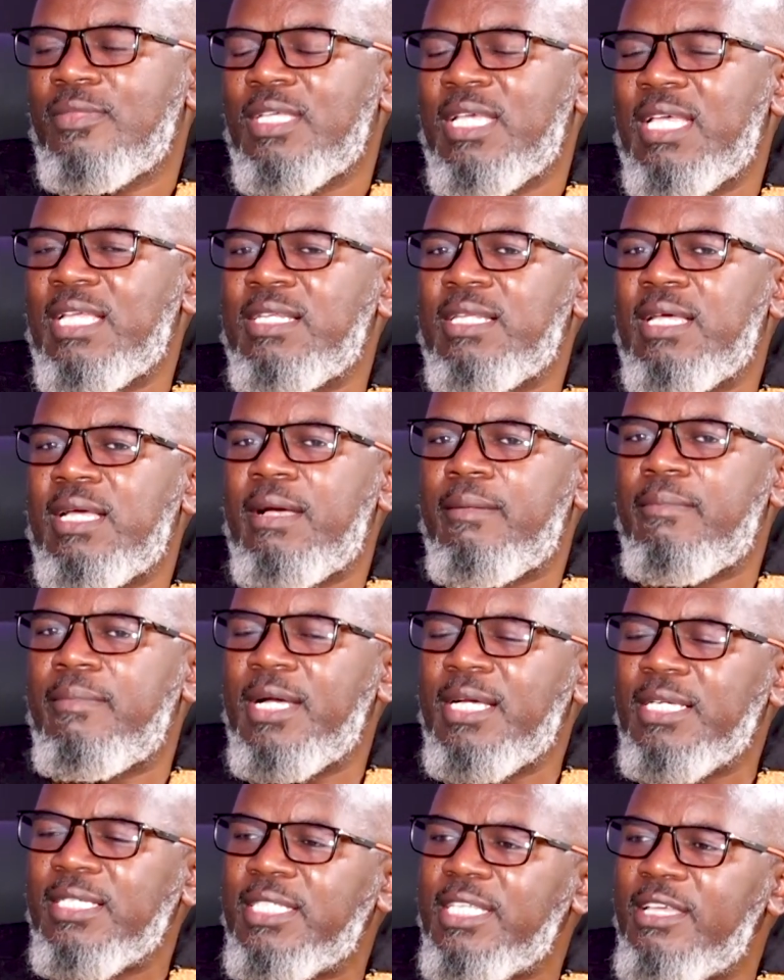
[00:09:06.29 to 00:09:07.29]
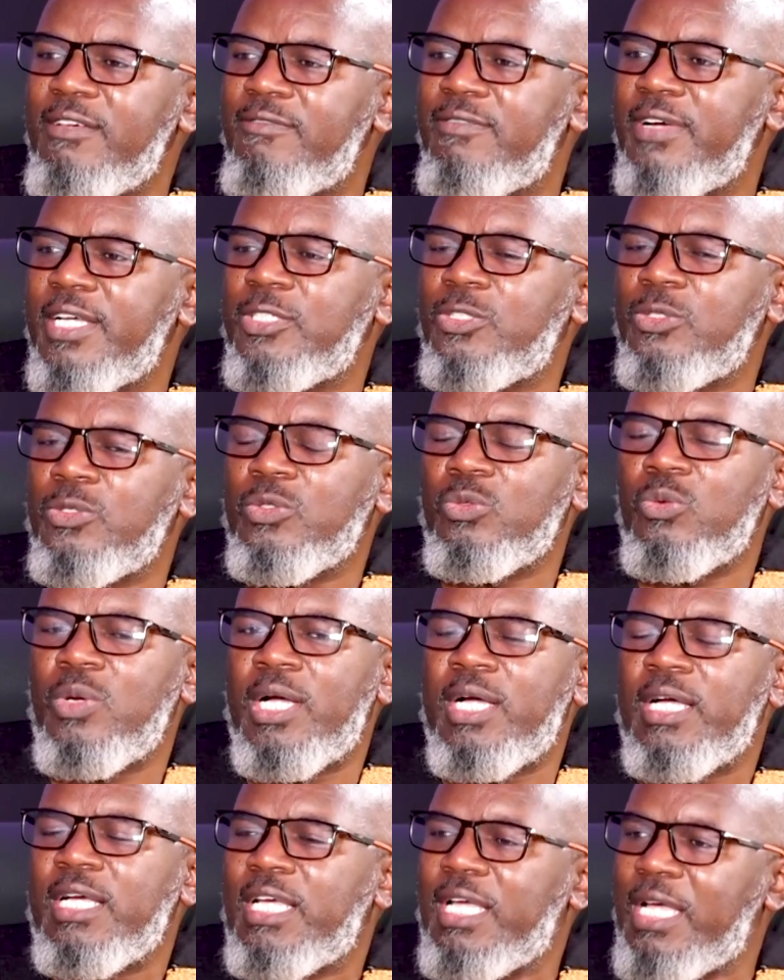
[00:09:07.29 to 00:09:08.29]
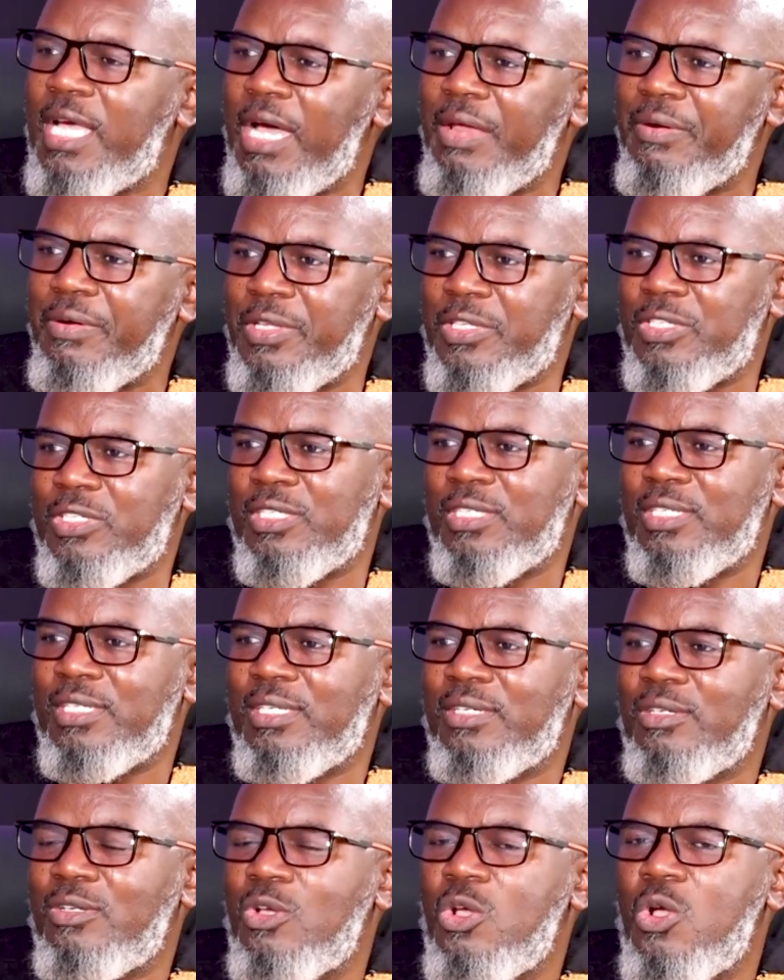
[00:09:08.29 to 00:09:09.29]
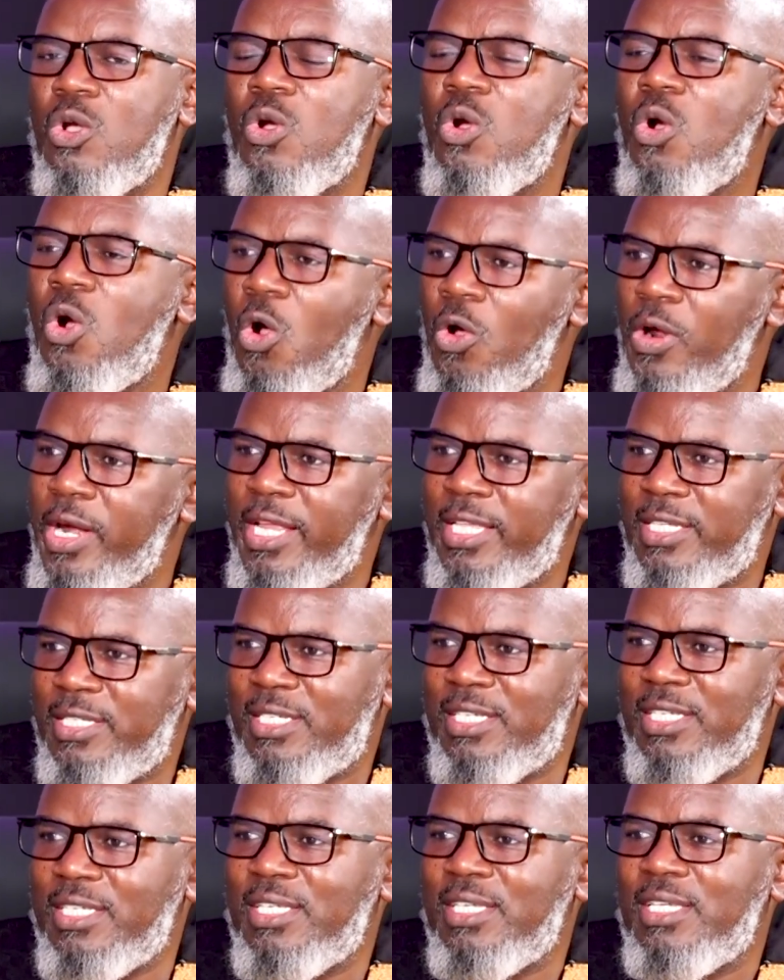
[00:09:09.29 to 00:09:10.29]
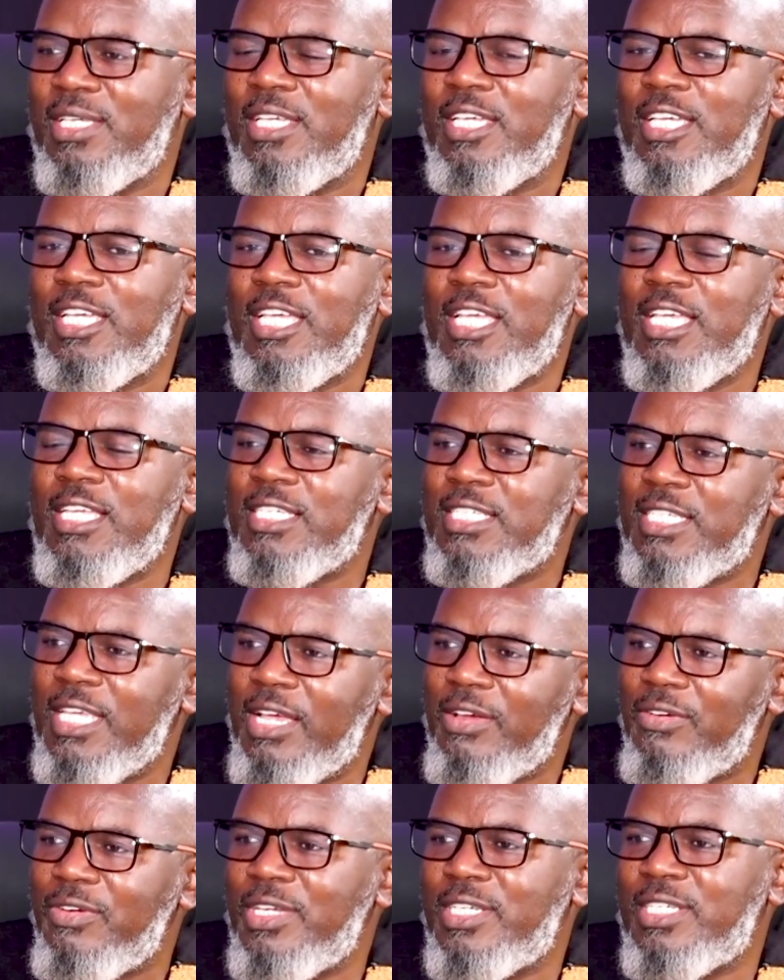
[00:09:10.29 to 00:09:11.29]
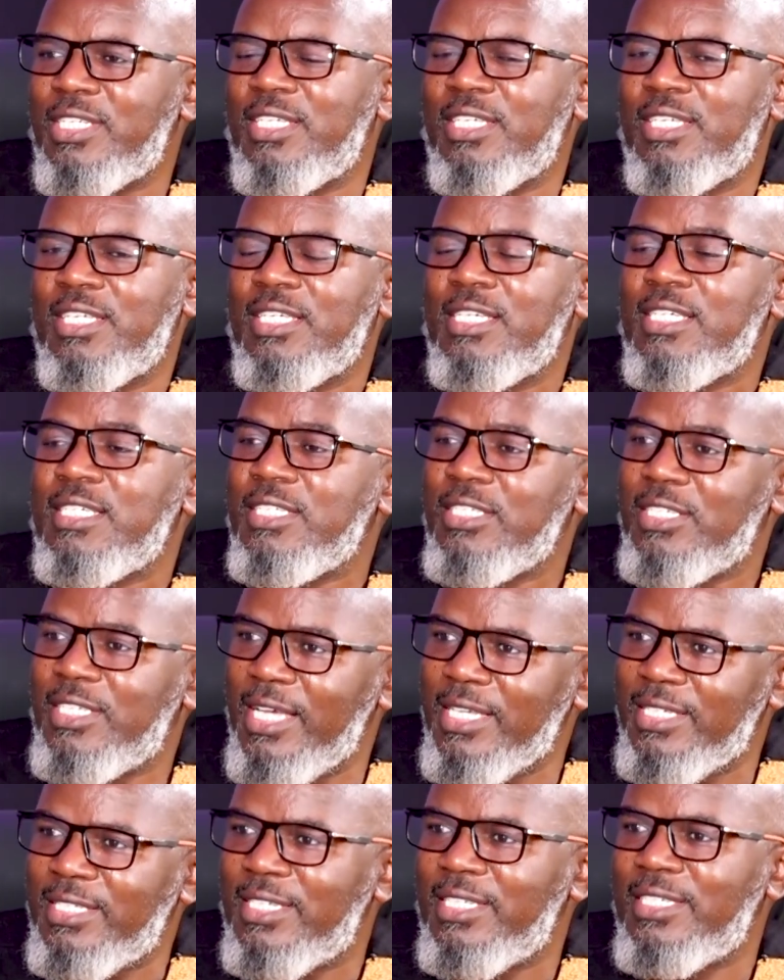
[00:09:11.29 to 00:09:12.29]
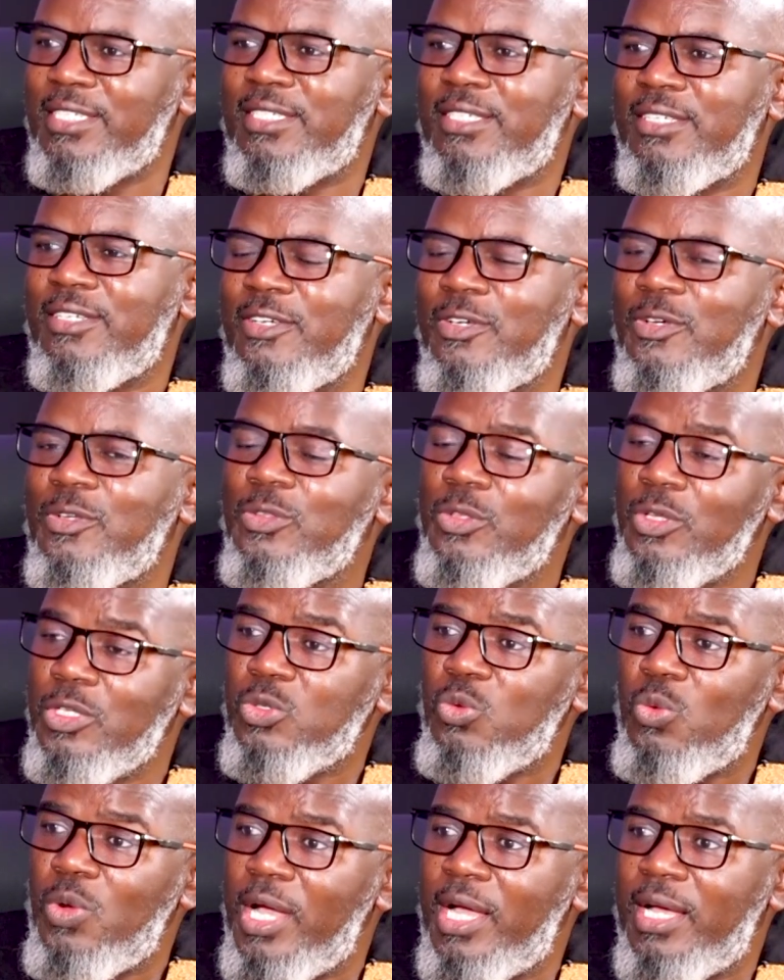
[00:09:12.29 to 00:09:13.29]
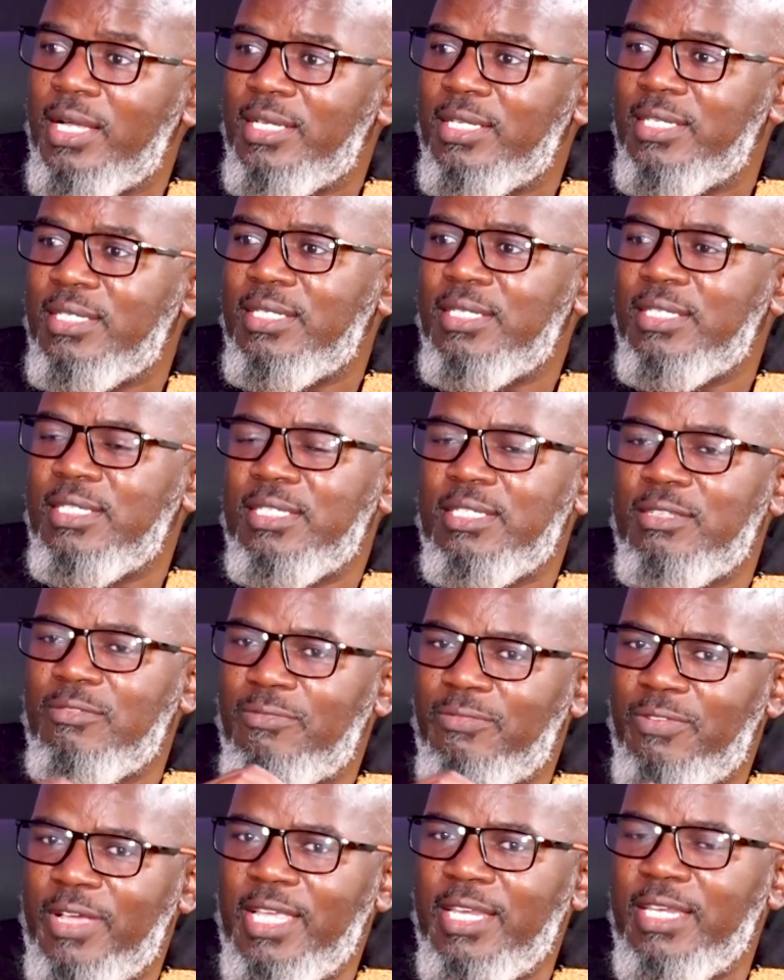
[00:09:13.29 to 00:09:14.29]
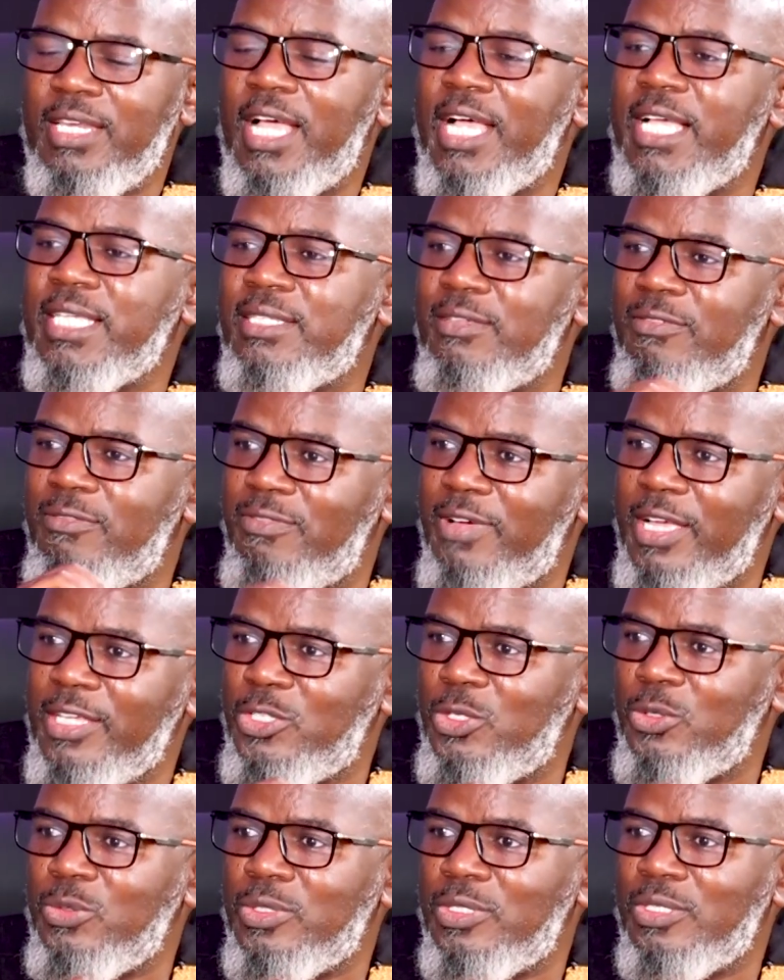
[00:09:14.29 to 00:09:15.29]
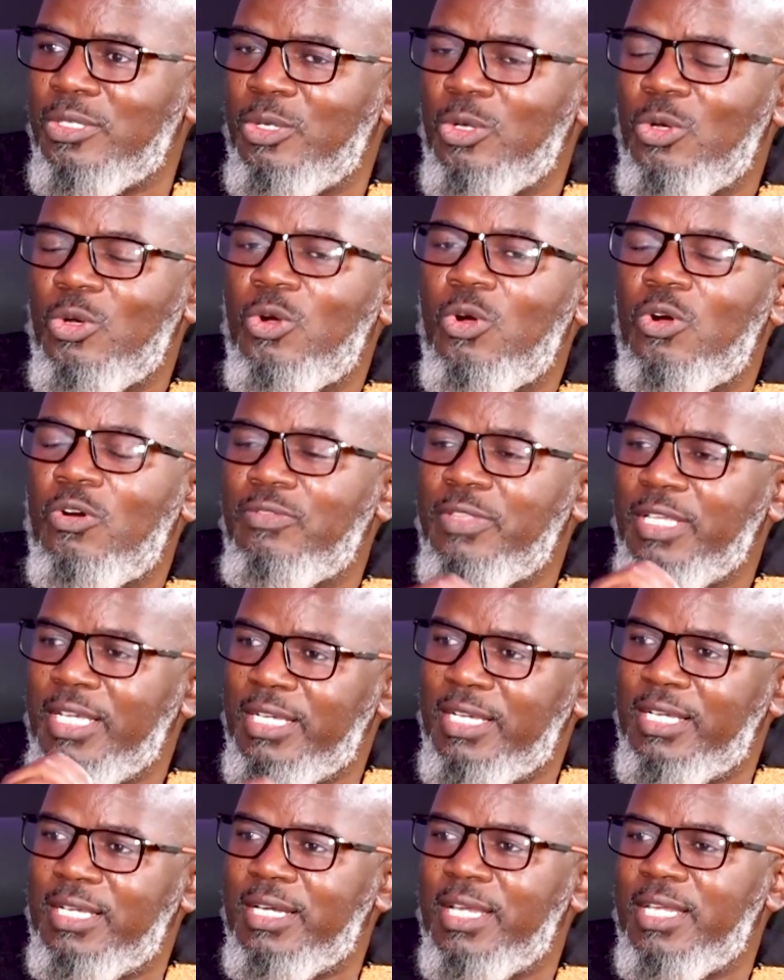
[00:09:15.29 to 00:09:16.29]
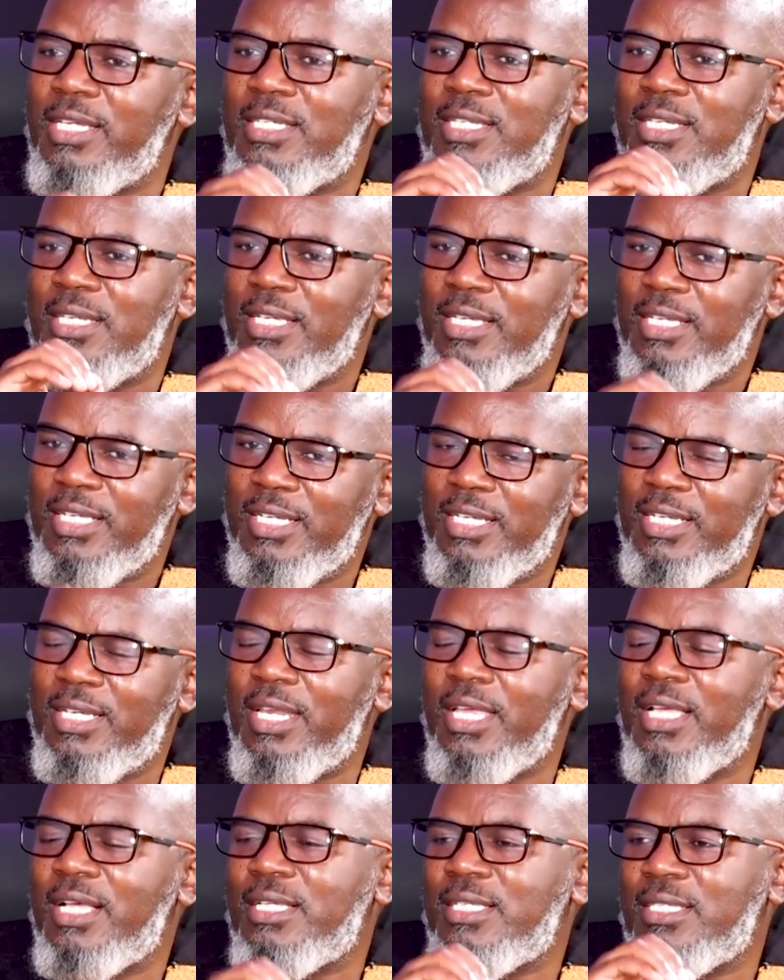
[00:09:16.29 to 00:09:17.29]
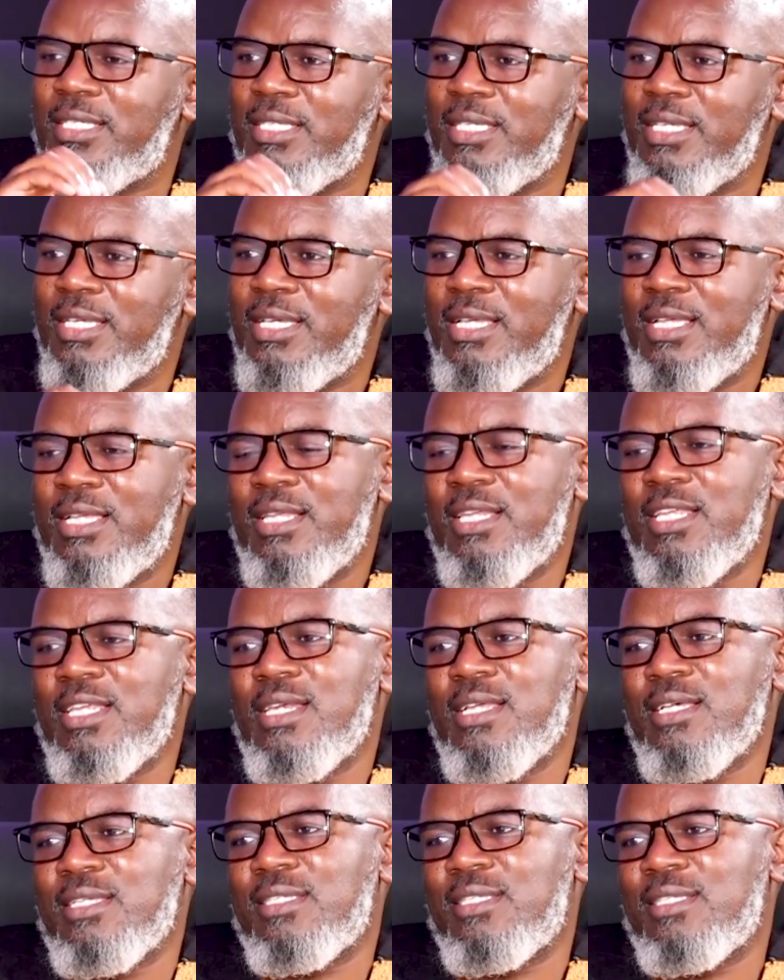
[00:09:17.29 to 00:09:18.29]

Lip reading: And amongst their virtues were courage, honesty, integrity, justice. Those were defined as the virtues of the great Greeks leaders.